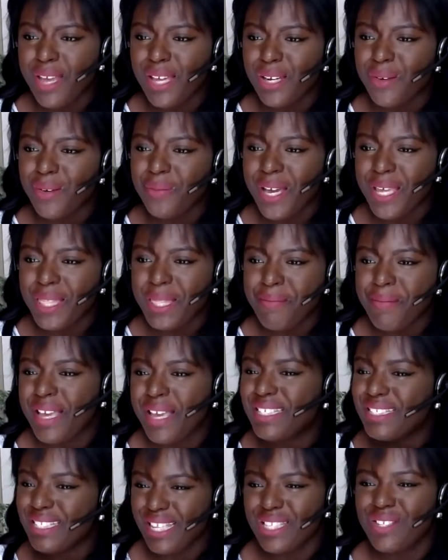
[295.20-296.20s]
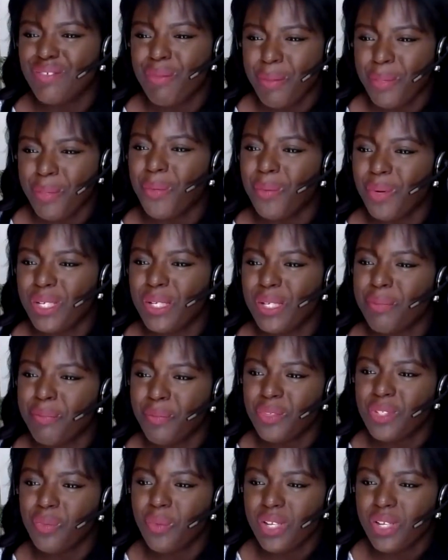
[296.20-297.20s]
in a way that makes sense from a
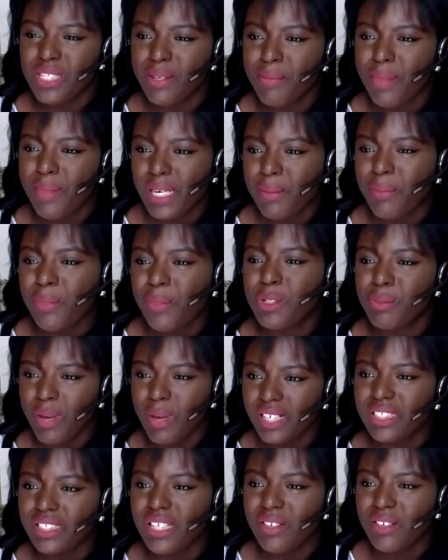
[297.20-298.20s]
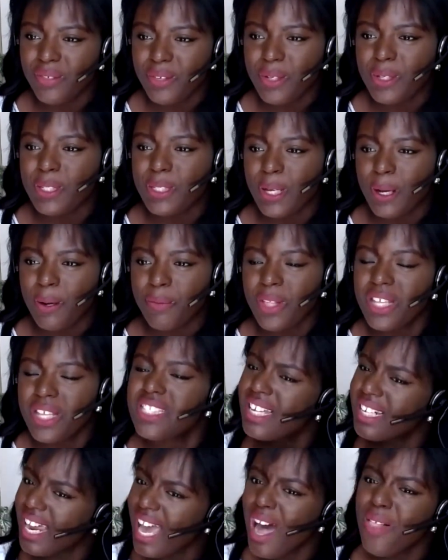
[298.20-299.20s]
one to many perspective. So that's
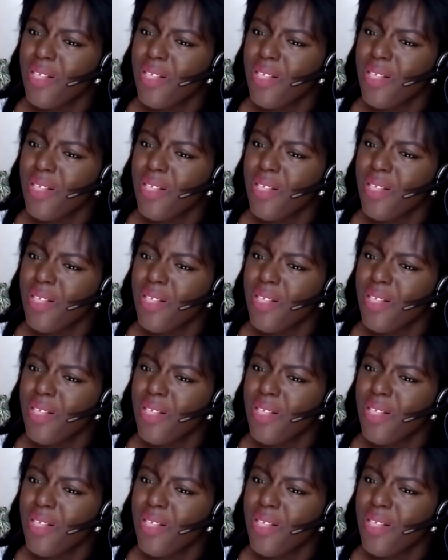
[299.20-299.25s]
kind